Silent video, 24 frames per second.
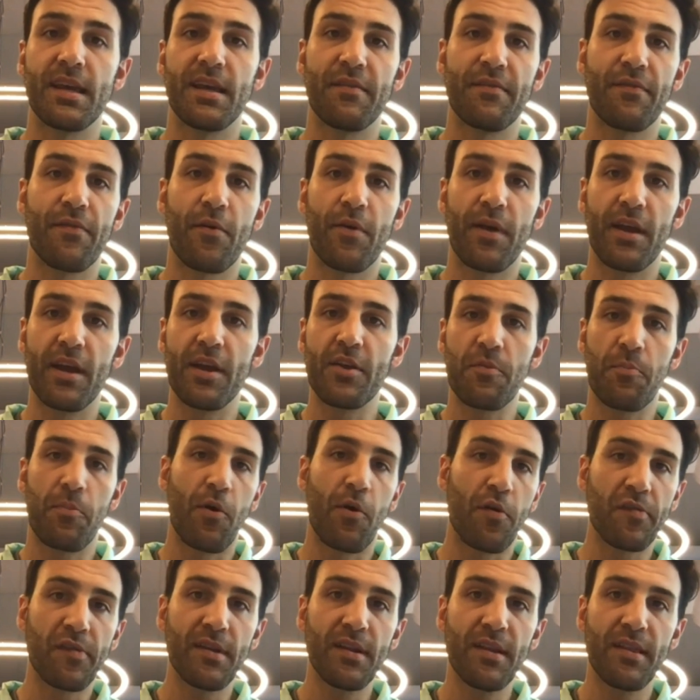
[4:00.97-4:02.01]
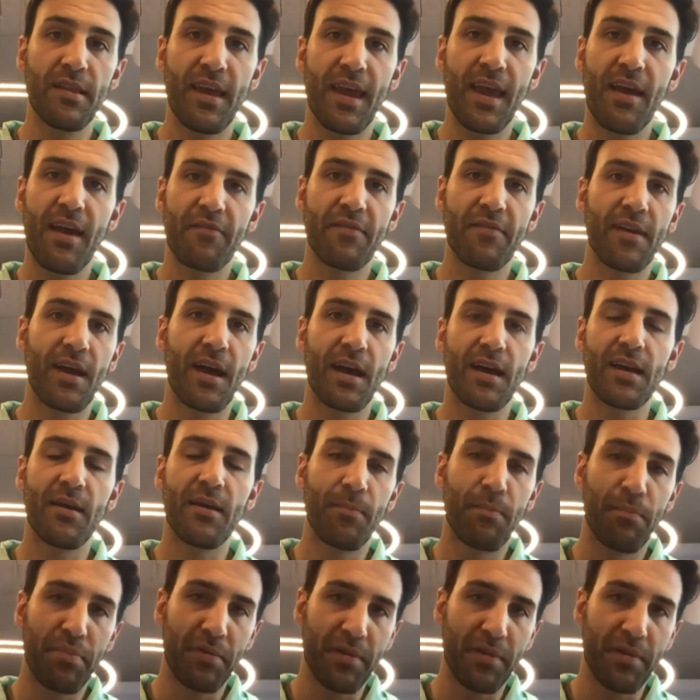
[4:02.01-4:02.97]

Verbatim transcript: And for each person, they have to kind of